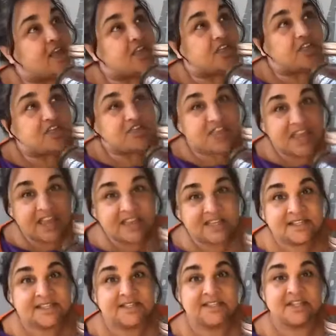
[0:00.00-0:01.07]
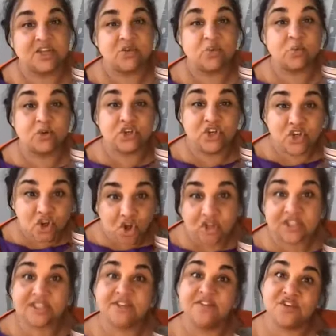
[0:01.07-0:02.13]
things that would
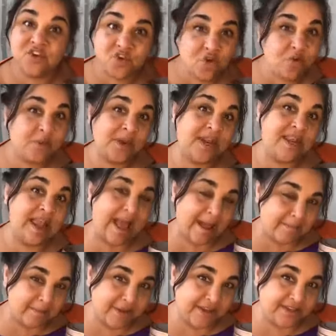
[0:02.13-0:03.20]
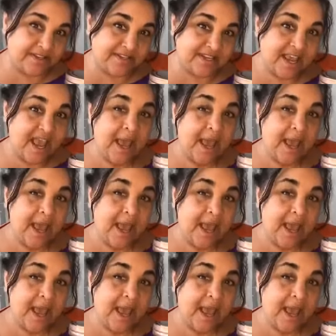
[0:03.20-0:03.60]
not have normally happened,